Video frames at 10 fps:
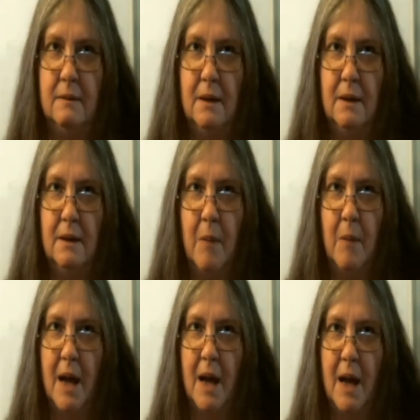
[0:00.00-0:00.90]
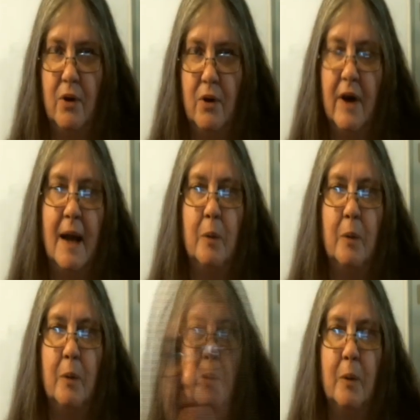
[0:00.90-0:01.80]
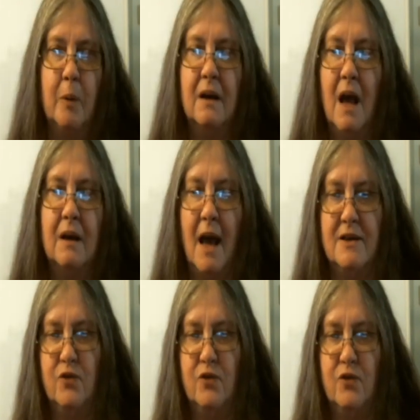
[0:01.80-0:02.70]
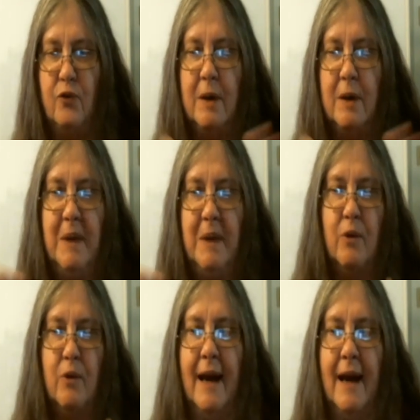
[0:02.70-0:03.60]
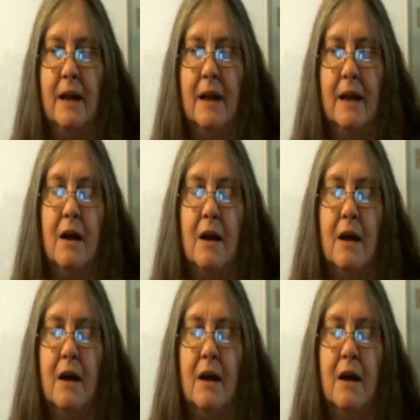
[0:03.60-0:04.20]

my profile pic has Free Penny Bradley on it,